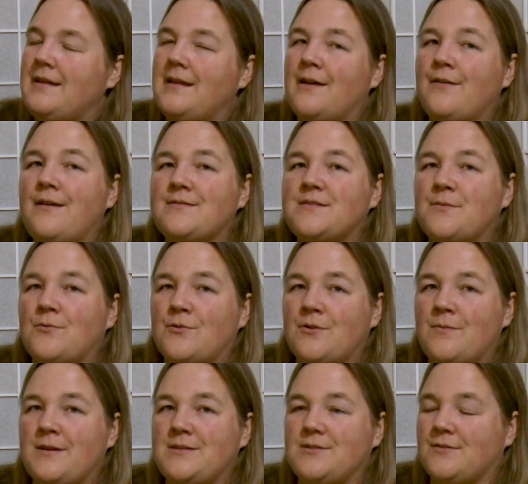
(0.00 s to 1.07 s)
Now we have some
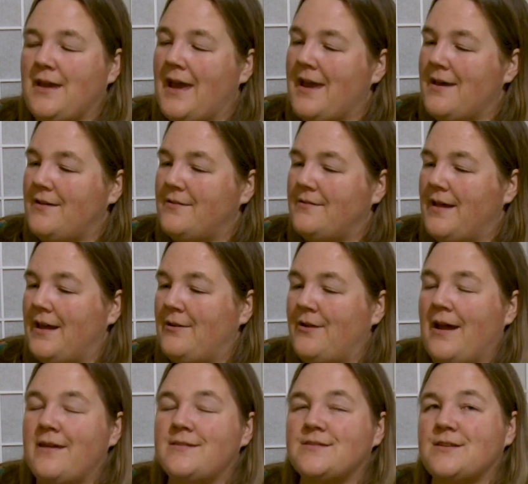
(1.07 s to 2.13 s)
ornamental kale. I don't
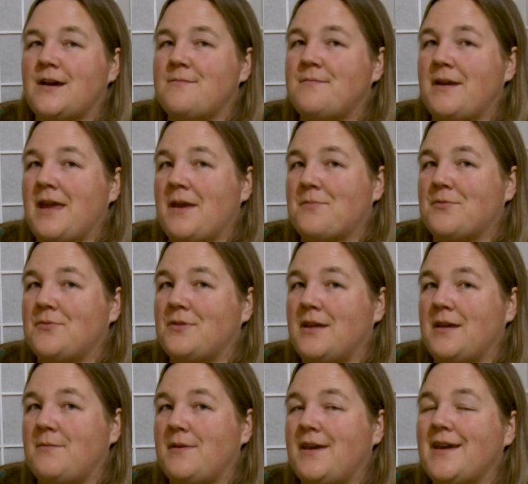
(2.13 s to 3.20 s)
know how this got in my April
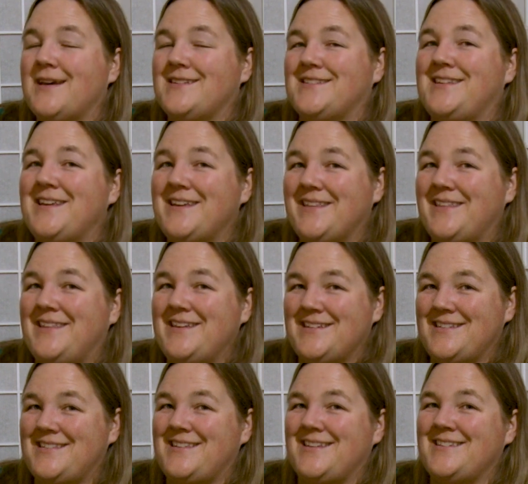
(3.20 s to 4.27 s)
thing because
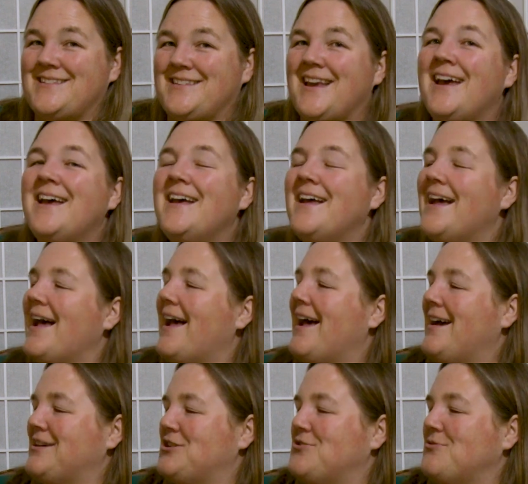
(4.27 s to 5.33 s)
this is
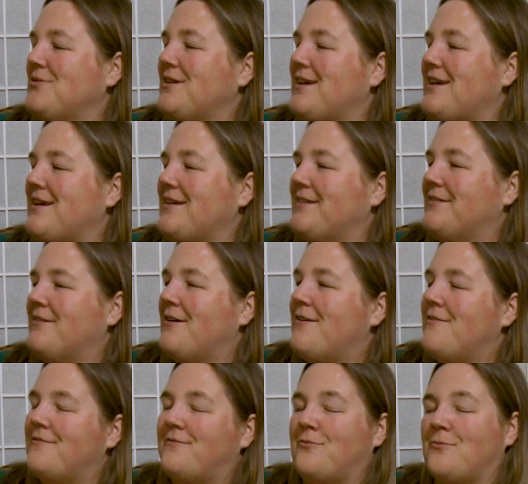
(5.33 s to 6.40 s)
actually
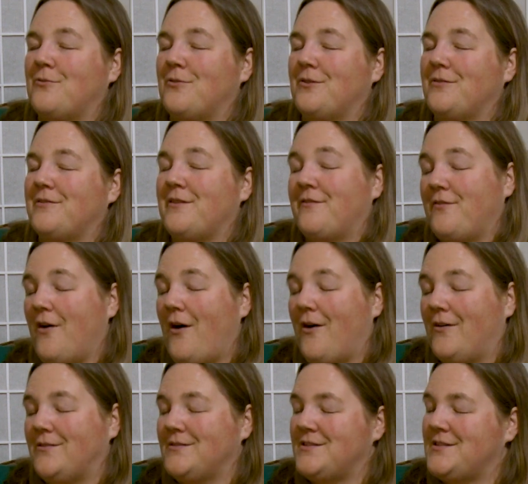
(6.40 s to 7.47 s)
for the
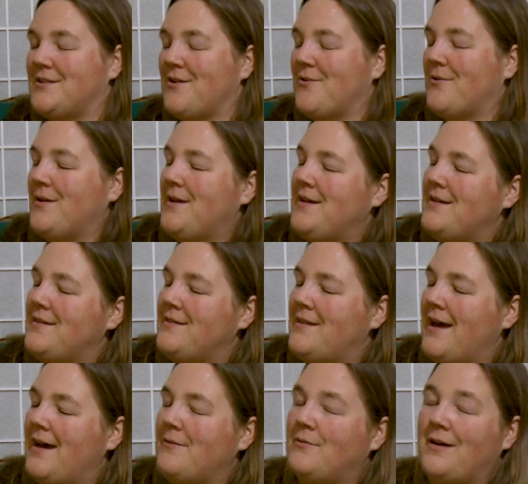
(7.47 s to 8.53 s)
fall. So
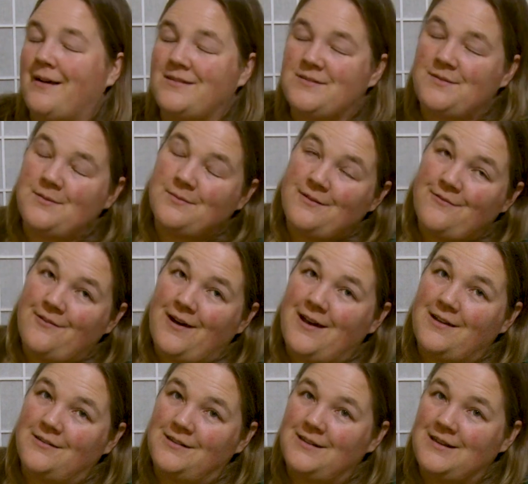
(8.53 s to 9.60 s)
that will have to be
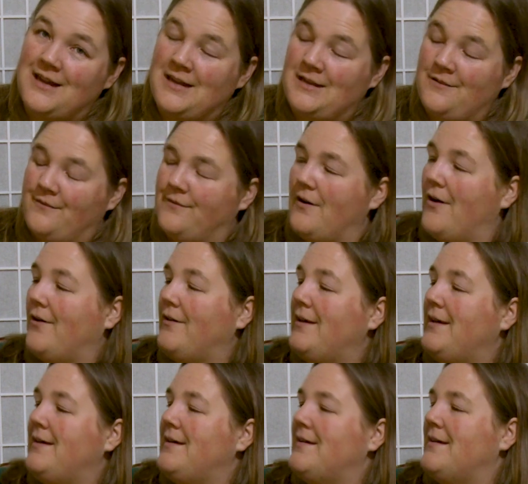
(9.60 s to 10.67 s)
refiled in the fall.
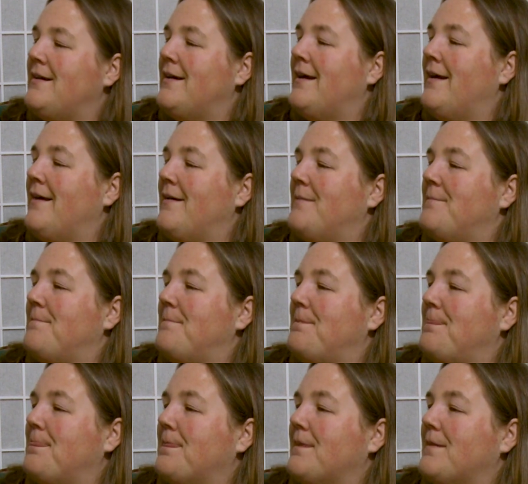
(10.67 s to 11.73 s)

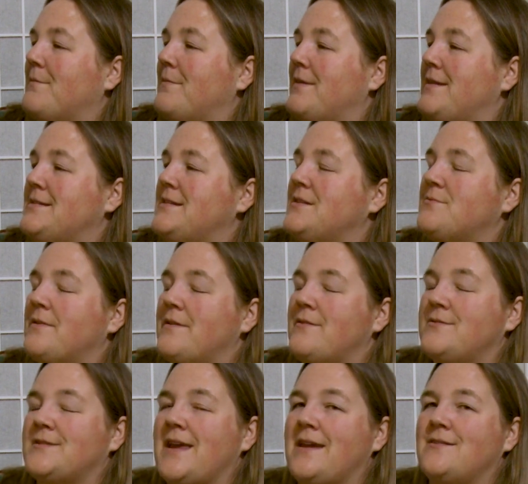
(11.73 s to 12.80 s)
But this is one of
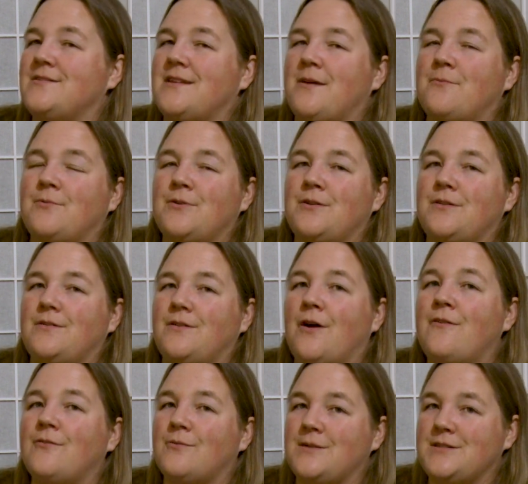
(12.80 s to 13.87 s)
those kales that would
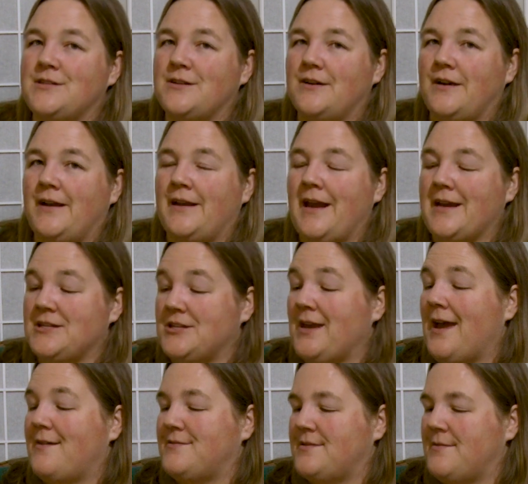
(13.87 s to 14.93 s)
overwinter, and I actually
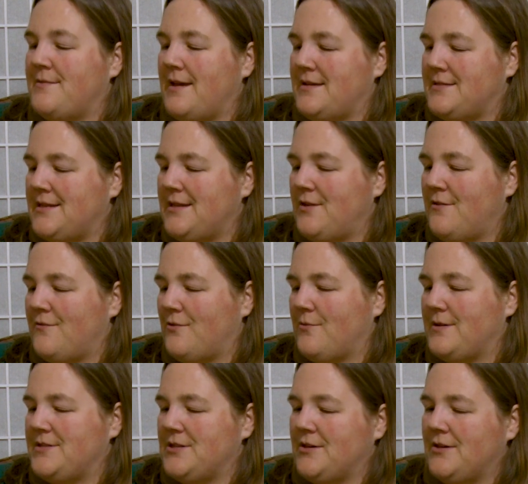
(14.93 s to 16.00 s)
have some that did
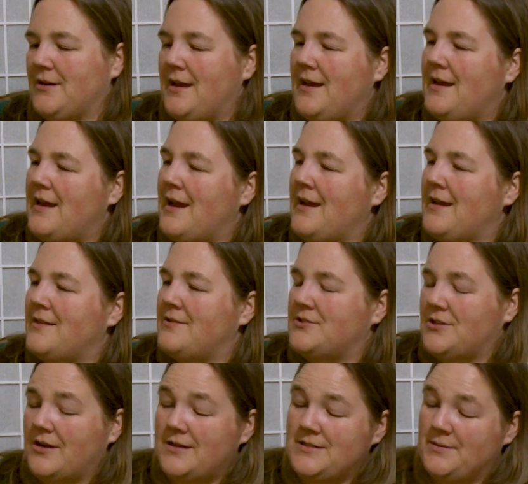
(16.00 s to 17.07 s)
overwinter, and they're
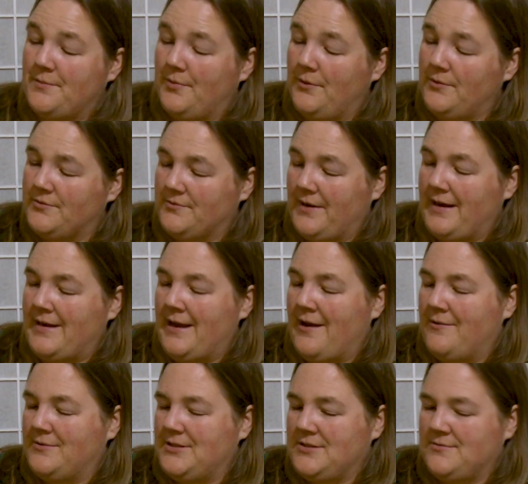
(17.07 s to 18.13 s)
starting to bolt right
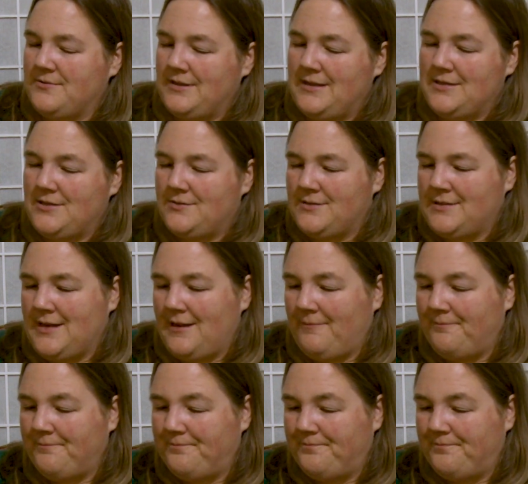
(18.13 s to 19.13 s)
now, which is really interesting.